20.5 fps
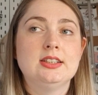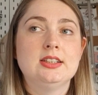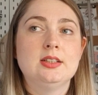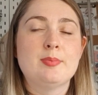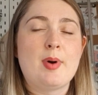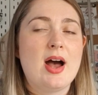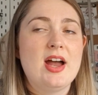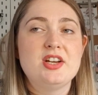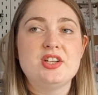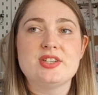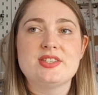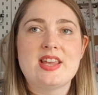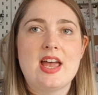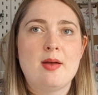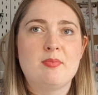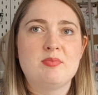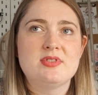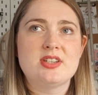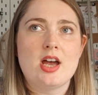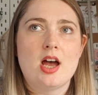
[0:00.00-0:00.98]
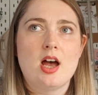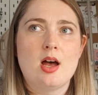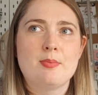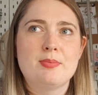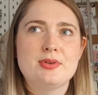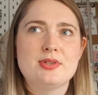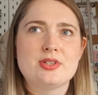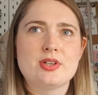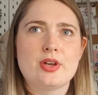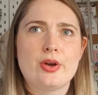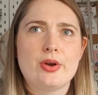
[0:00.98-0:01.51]
I just hemmed it up,
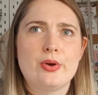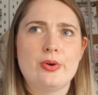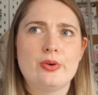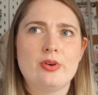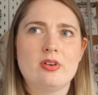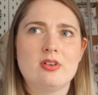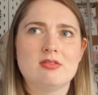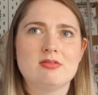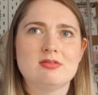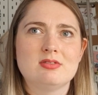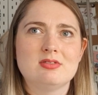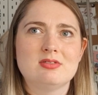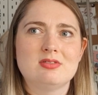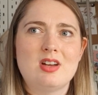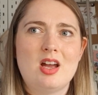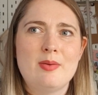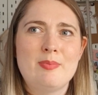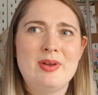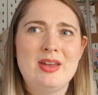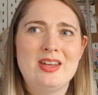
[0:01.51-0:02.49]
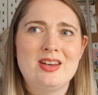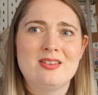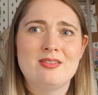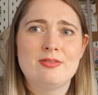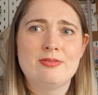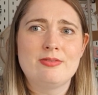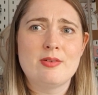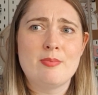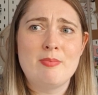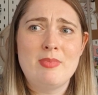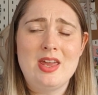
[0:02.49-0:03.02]
so I mean,
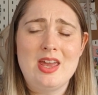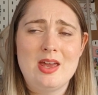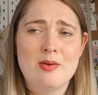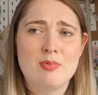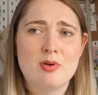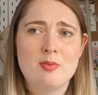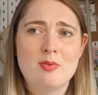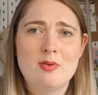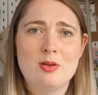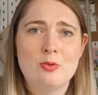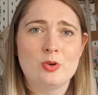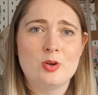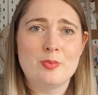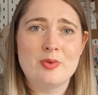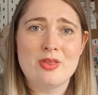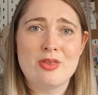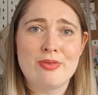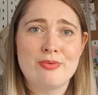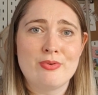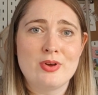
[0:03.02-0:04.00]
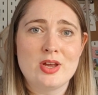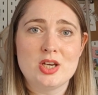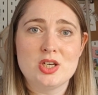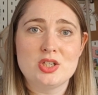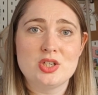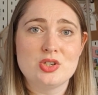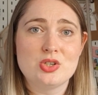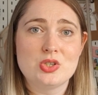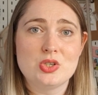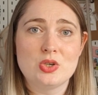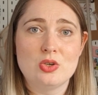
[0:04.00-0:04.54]
for me, it probably would have been 3
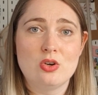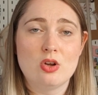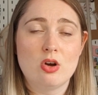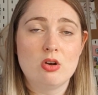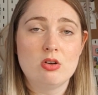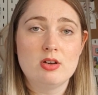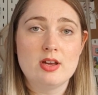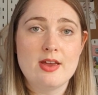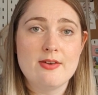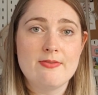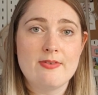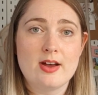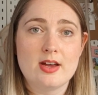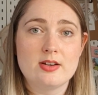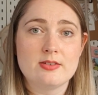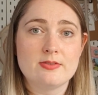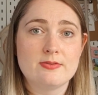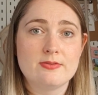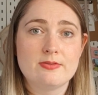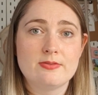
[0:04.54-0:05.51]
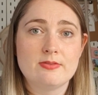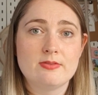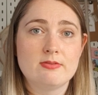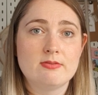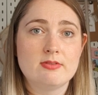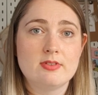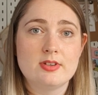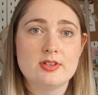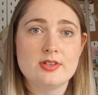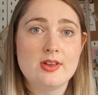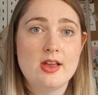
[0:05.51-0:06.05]
inches too long if I'd have
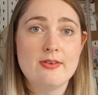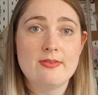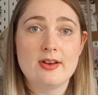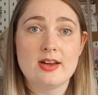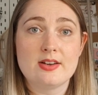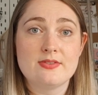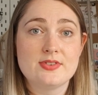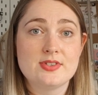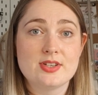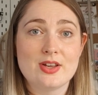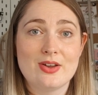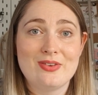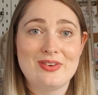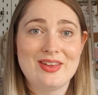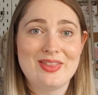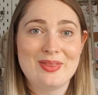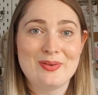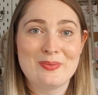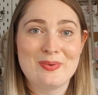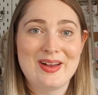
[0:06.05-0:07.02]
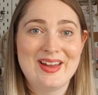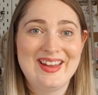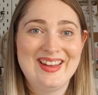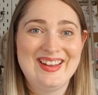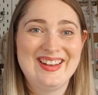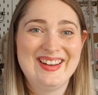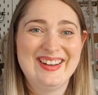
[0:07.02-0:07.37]
sewn it the way